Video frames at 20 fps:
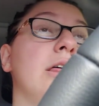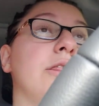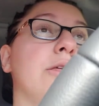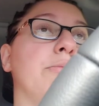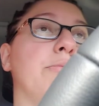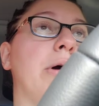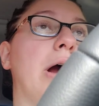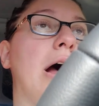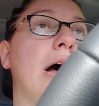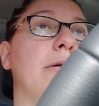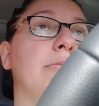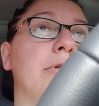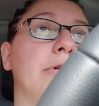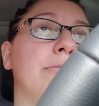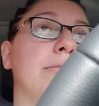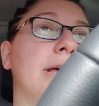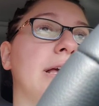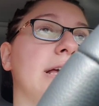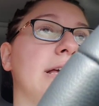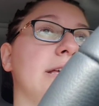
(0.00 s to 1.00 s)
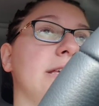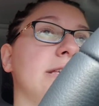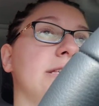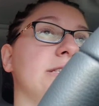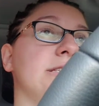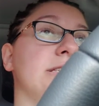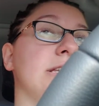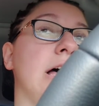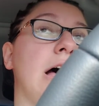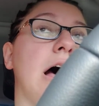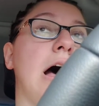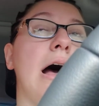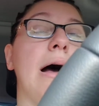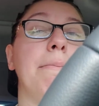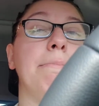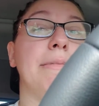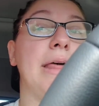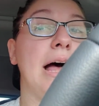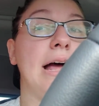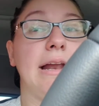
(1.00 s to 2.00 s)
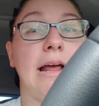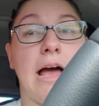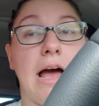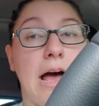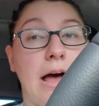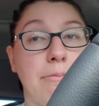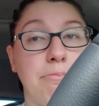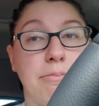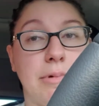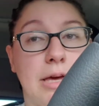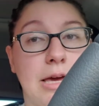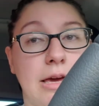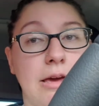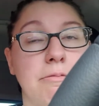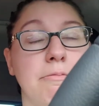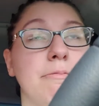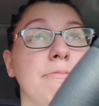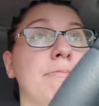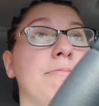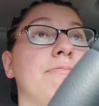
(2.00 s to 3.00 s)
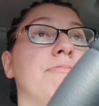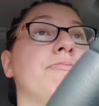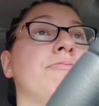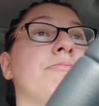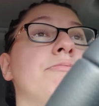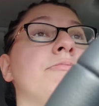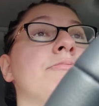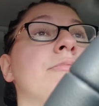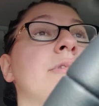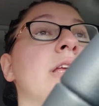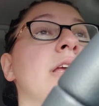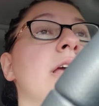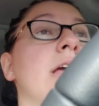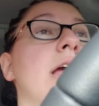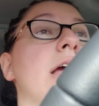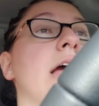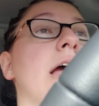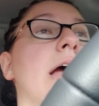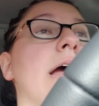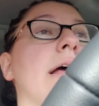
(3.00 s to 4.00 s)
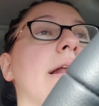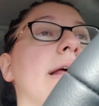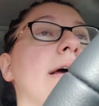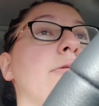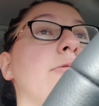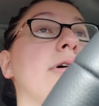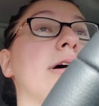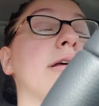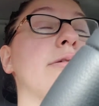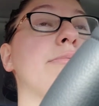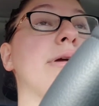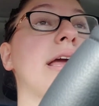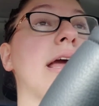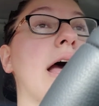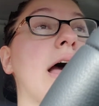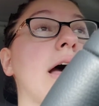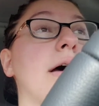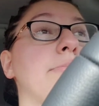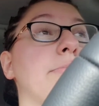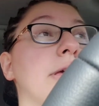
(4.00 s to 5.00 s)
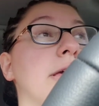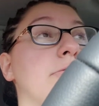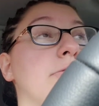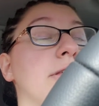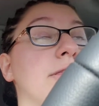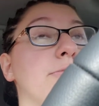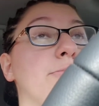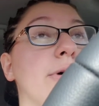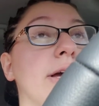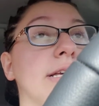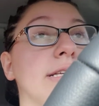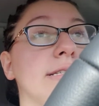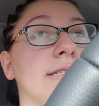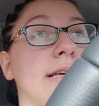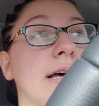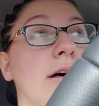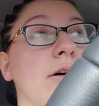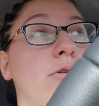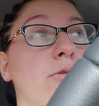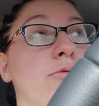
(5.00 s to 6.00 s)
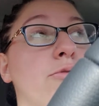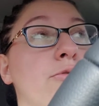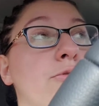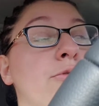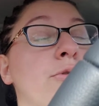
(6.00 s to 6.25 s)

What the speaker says: the problem is I'm not happy. And I want to be happy with myself